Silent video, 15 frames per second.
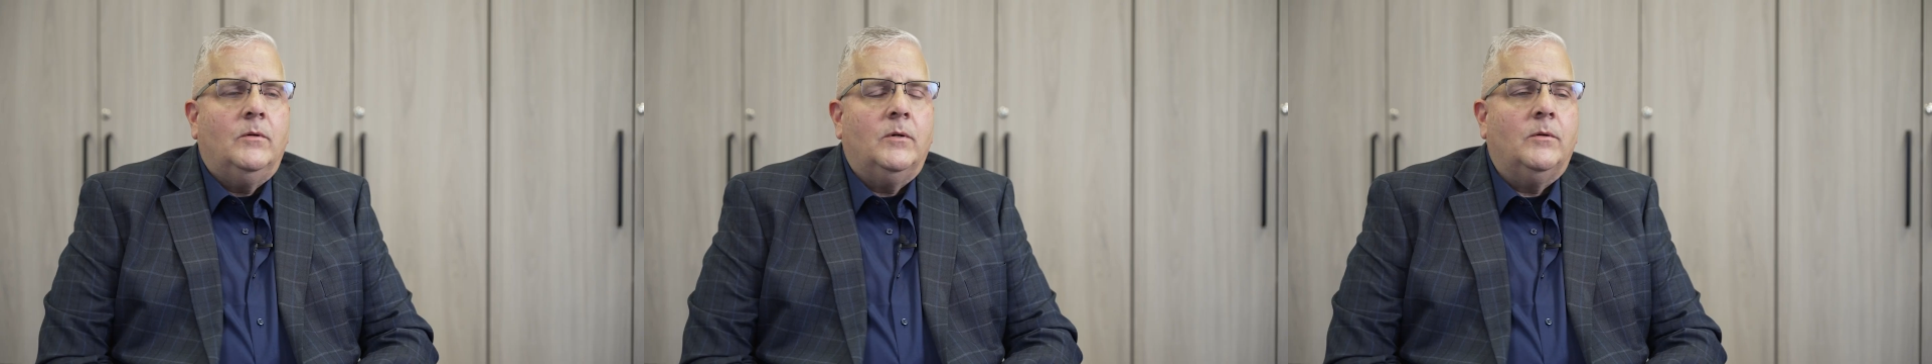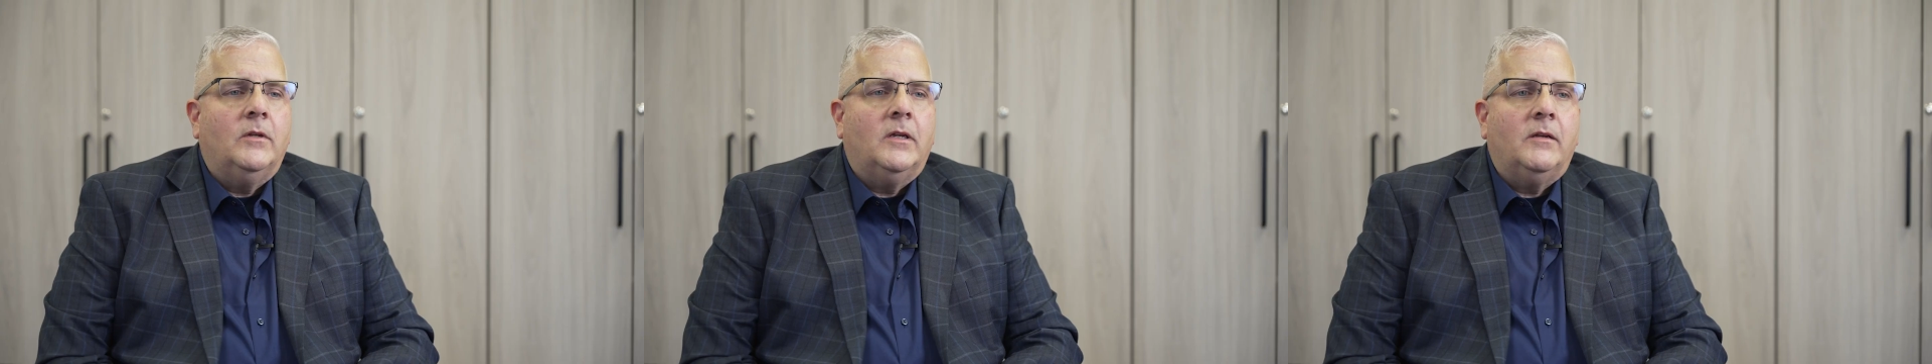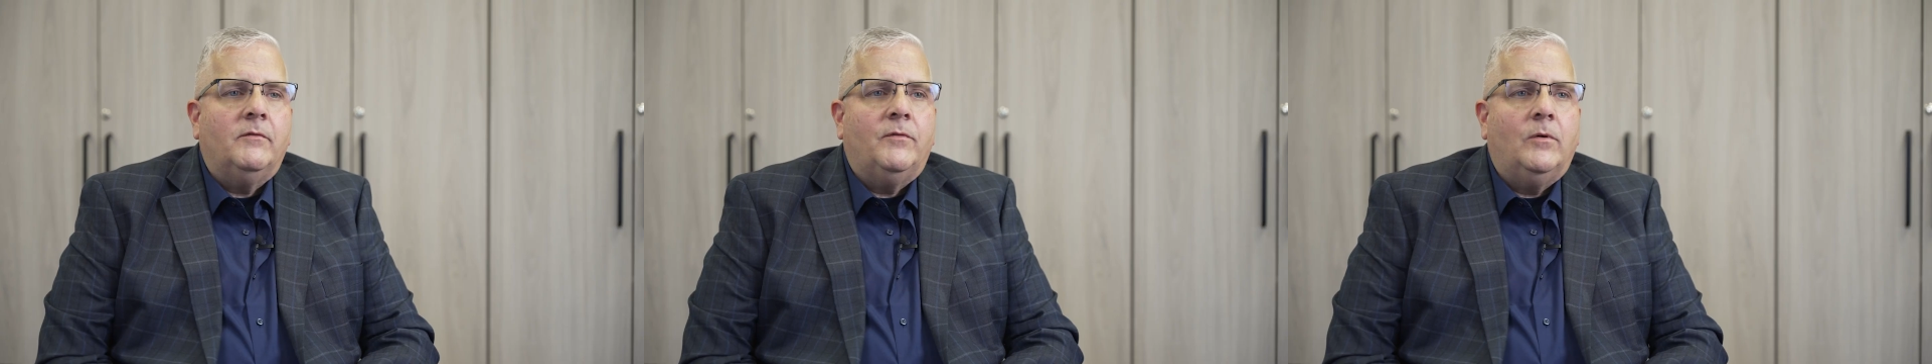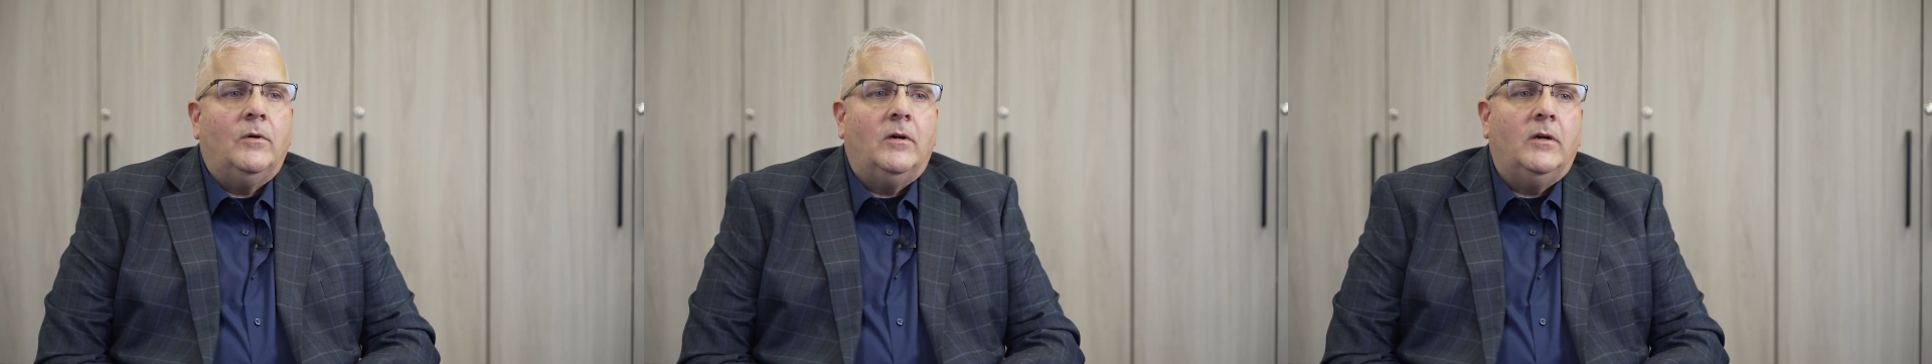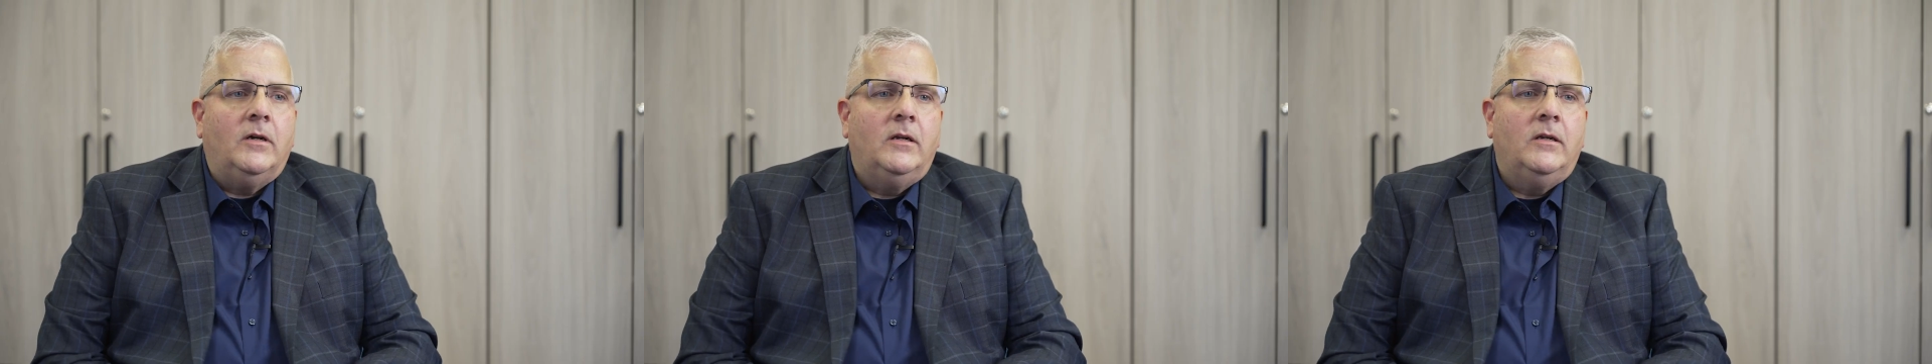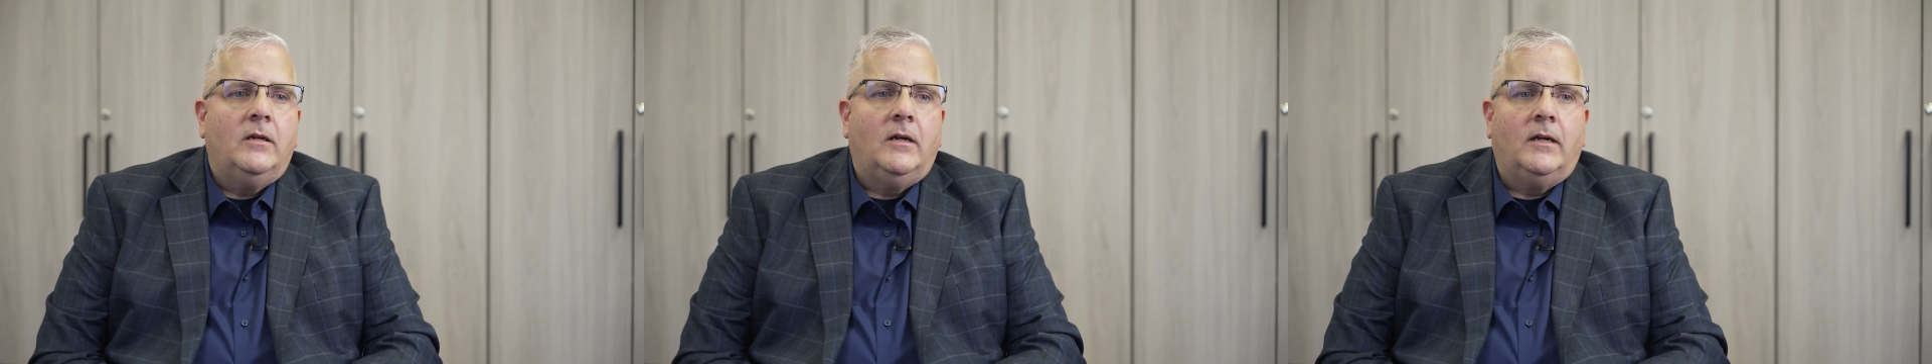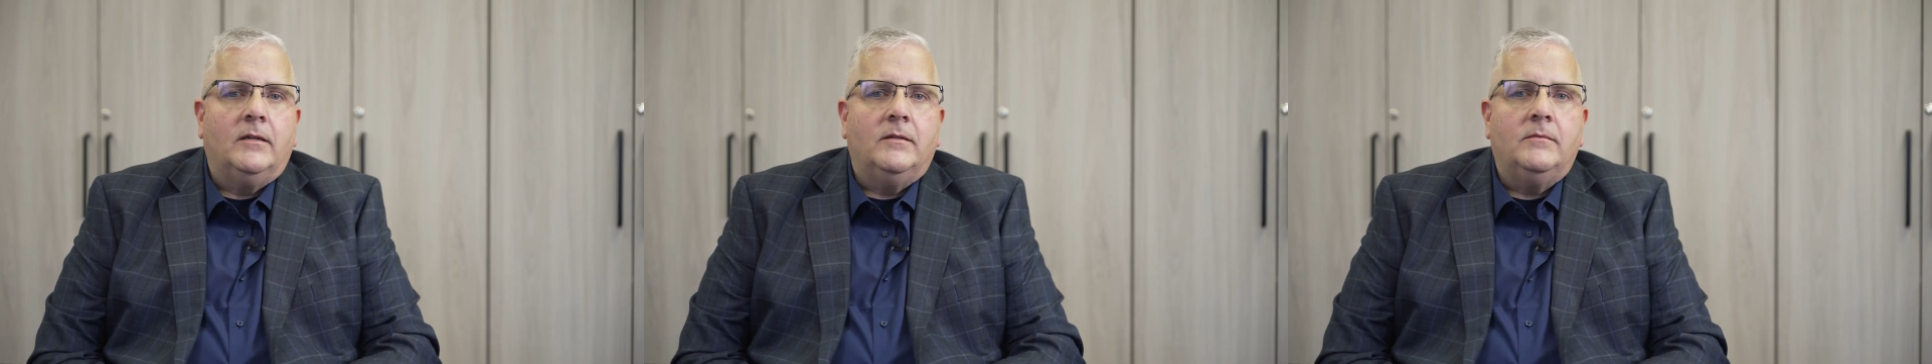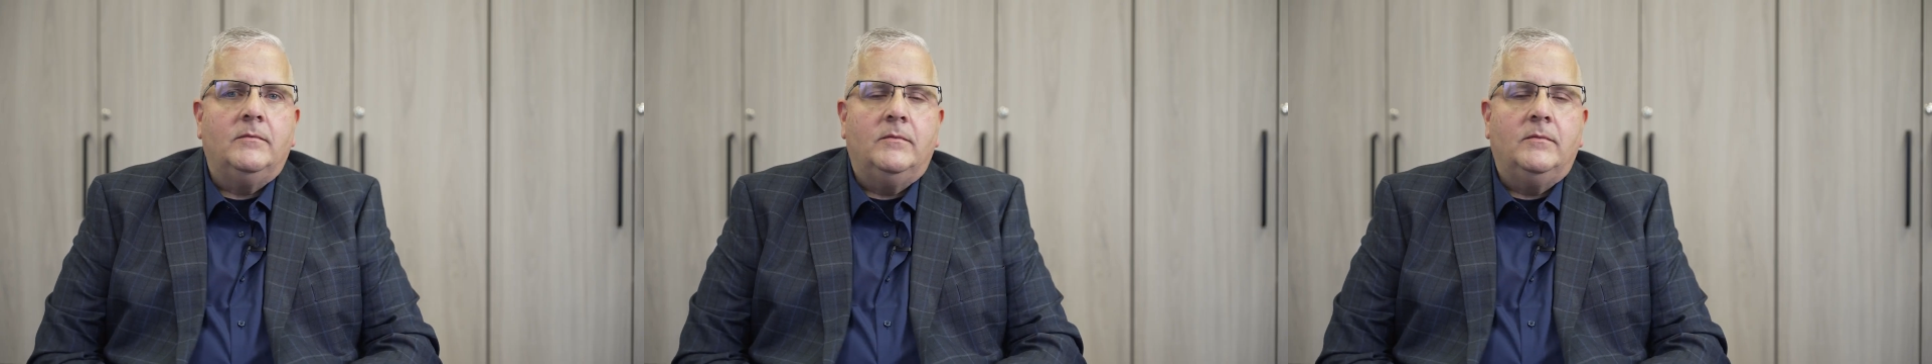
We were looking for uh,